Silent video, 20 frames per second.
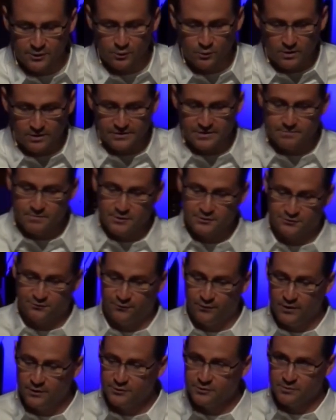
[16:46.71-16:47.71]
who are the most
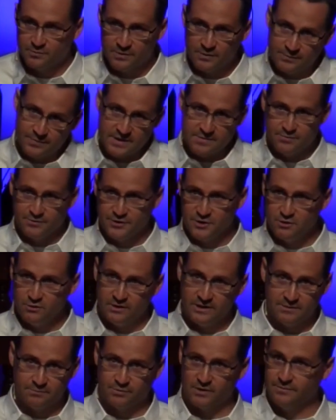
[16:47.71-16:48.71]
vulnerable people you
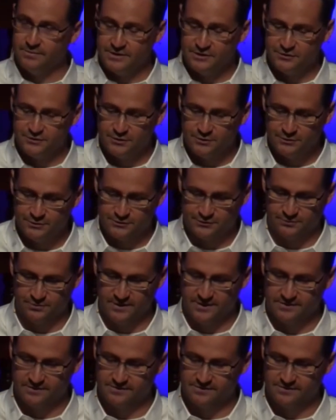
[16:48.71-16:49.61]
end up rubbing shoulders with?